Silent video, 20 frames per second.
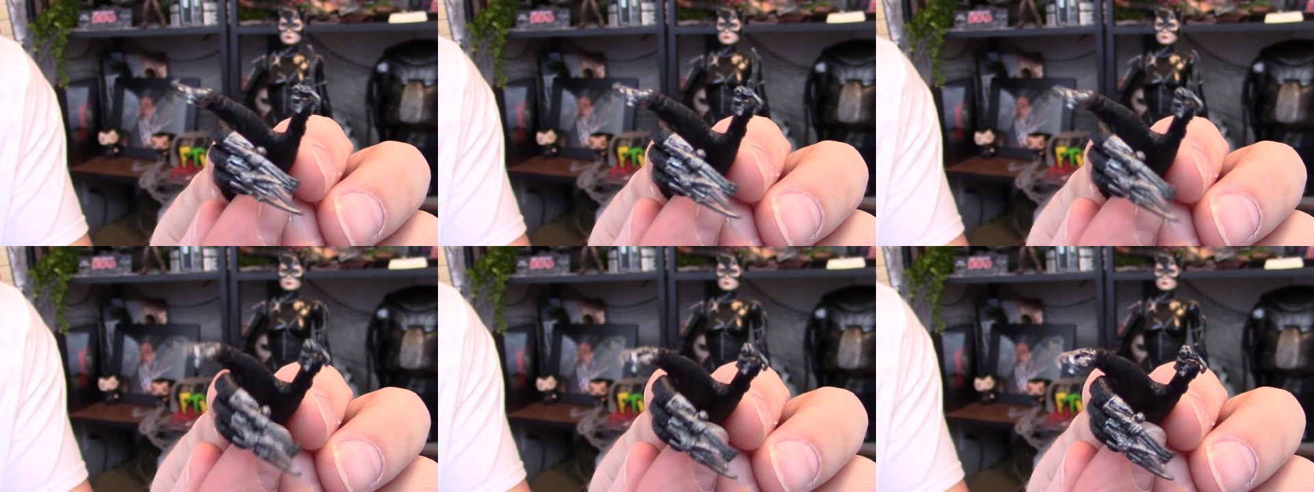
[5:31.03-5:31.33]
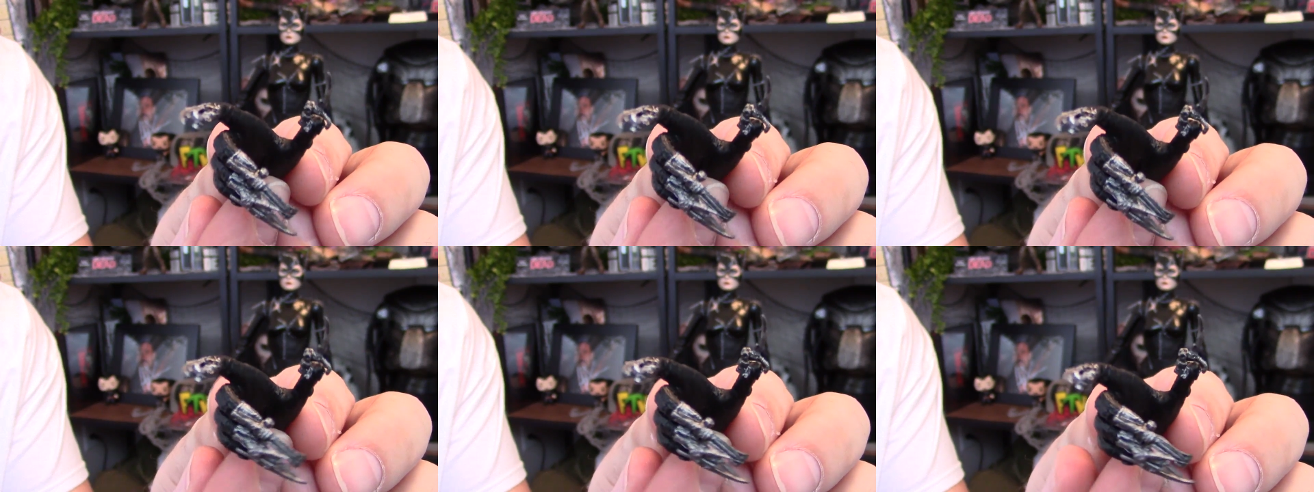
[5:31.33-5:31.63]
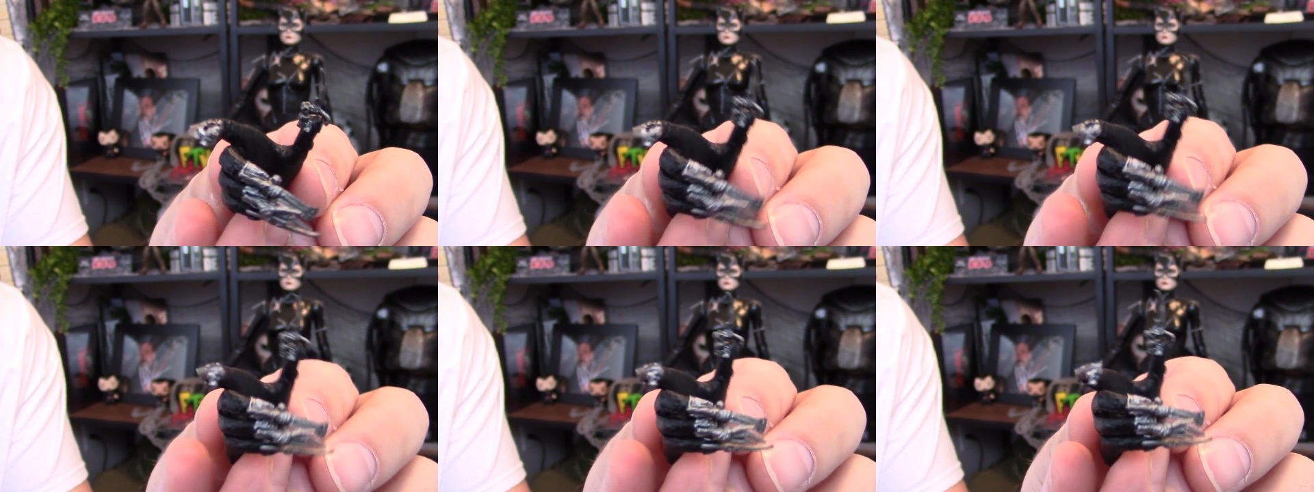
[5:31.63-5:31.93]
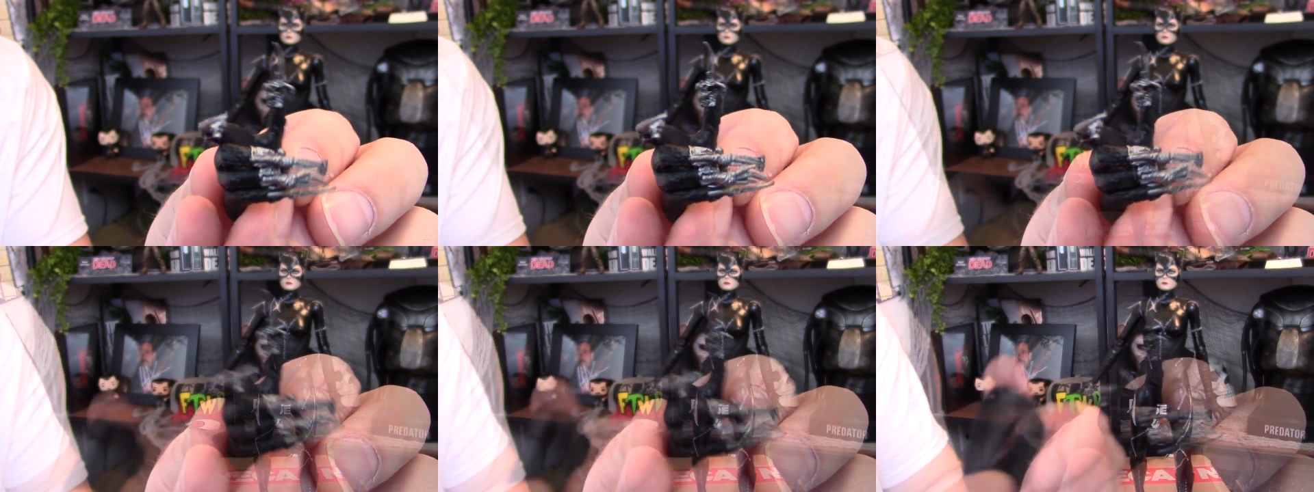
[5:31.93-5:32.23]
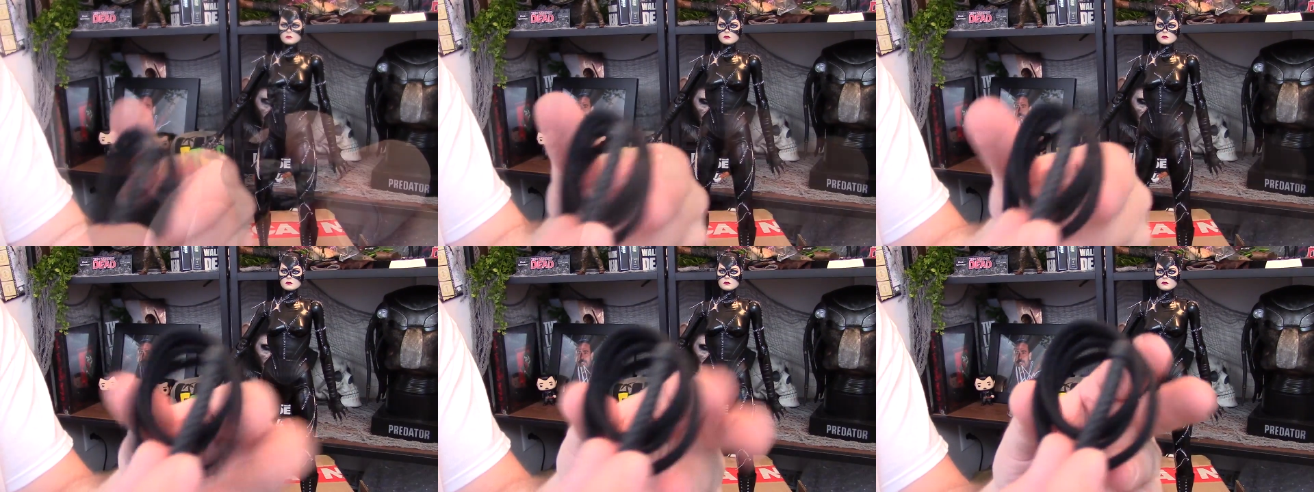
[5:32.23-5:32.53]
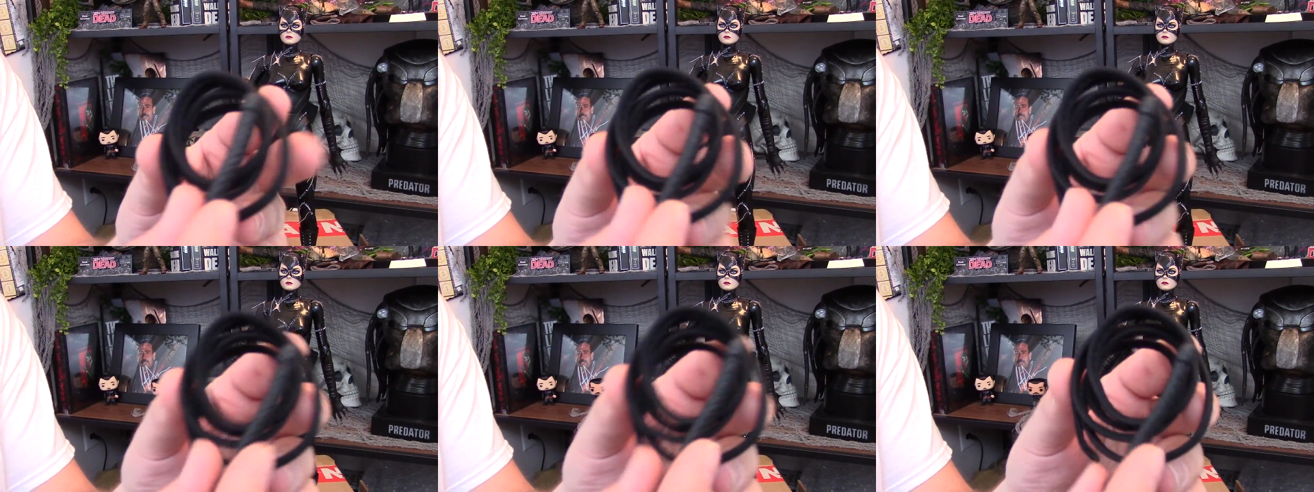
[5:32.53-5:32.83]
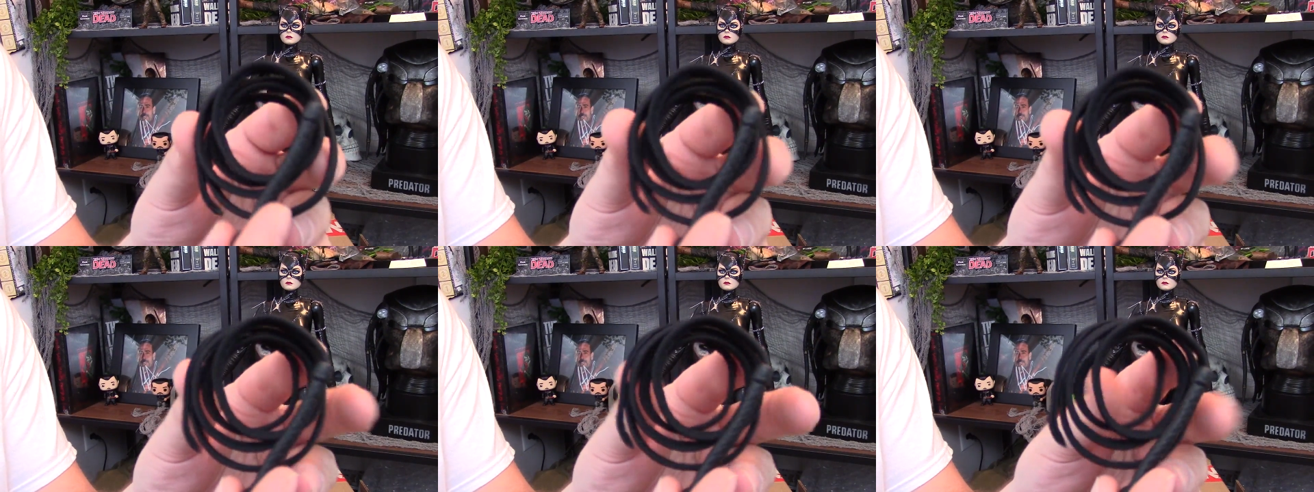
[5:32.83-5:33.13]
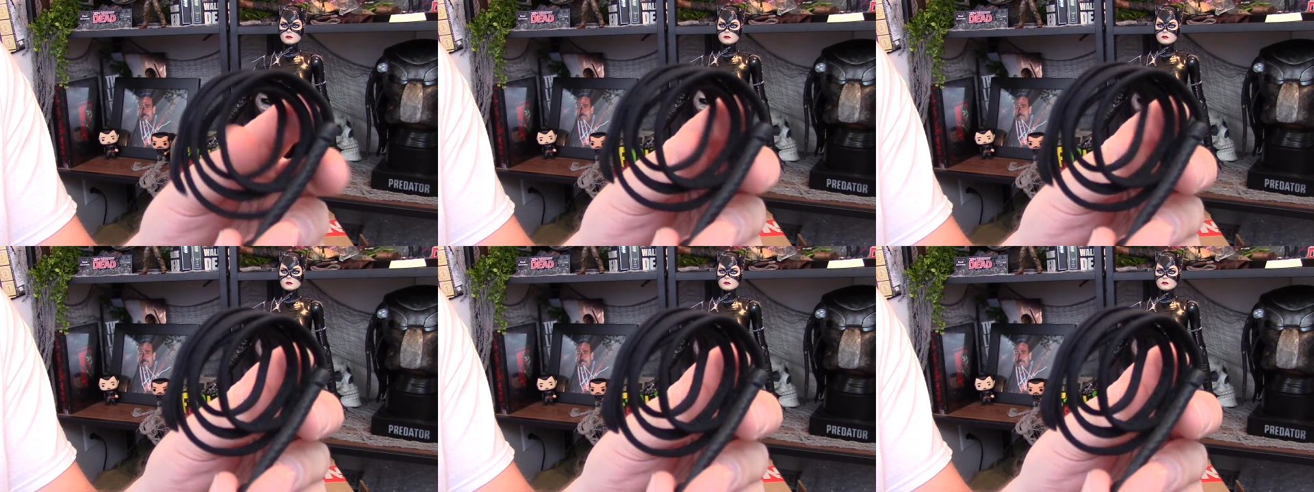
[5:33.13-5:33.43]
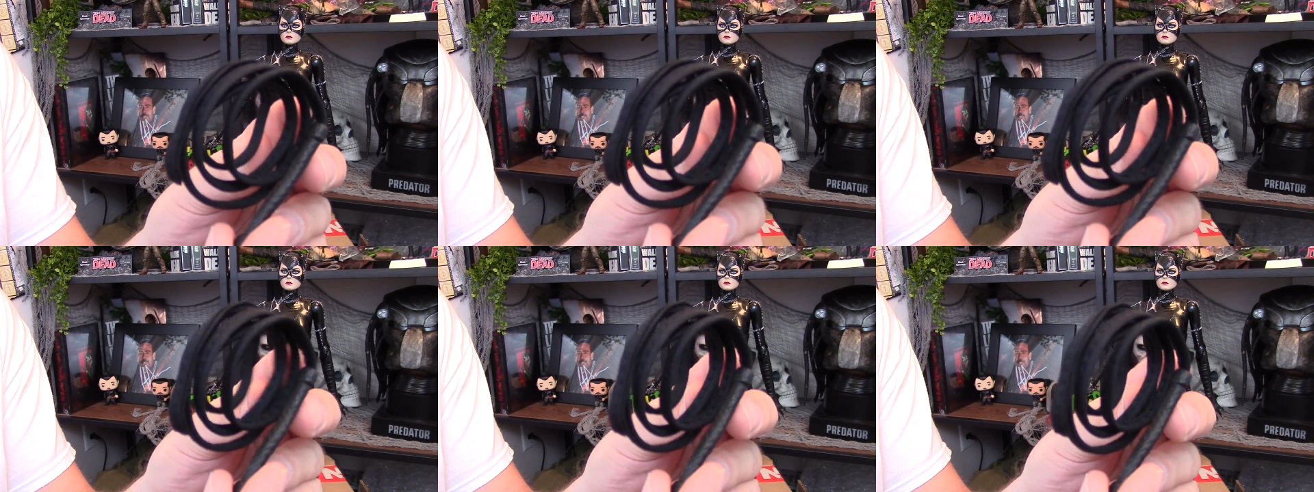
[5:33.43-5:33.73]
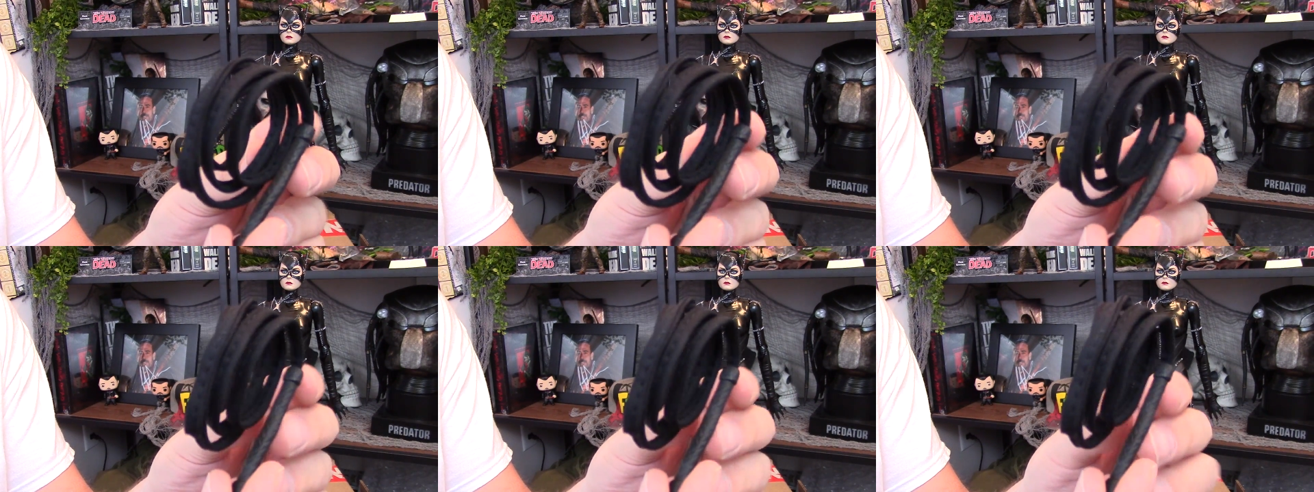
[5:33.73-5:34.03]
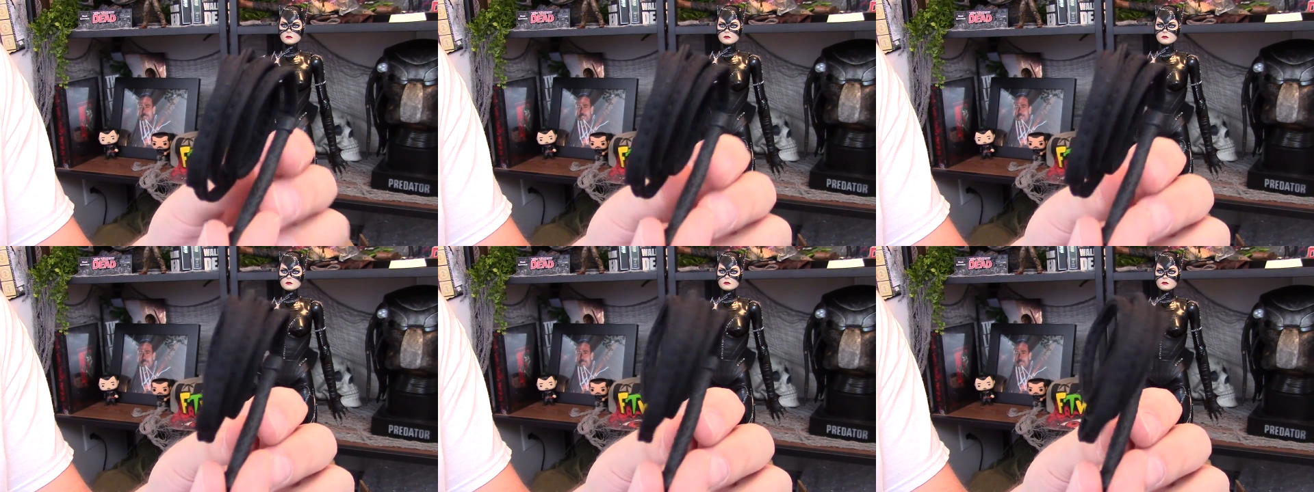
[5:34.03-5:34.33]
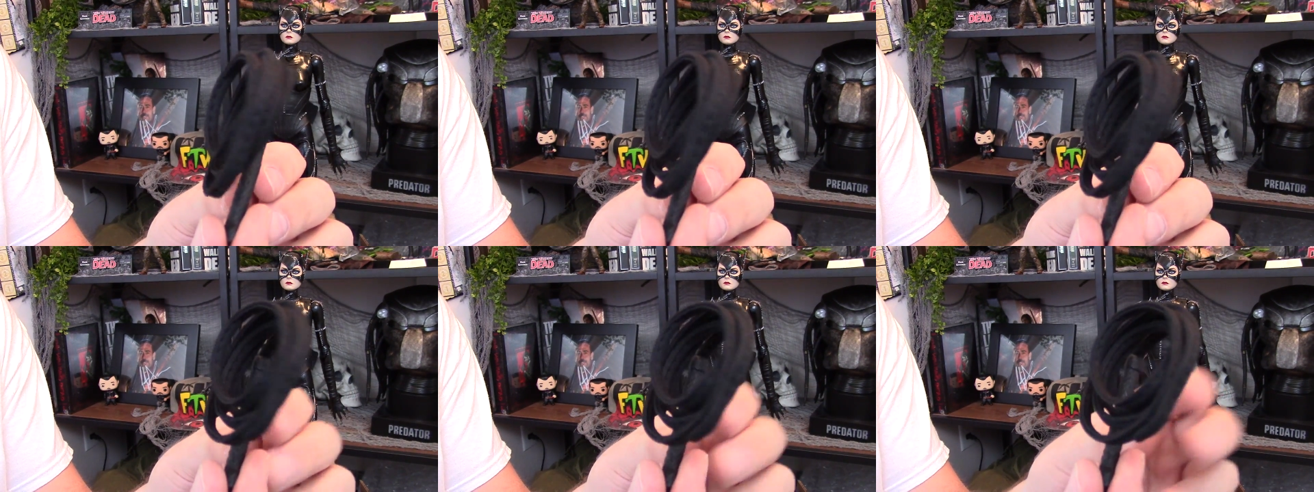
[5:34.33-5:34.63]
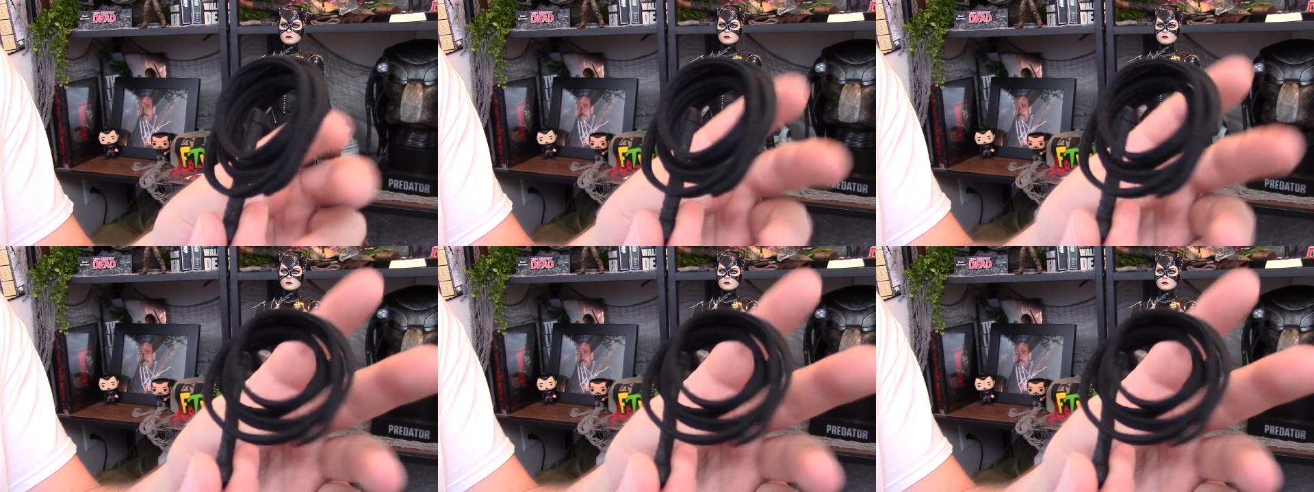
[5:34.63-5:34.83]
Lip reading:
(no speaker visible)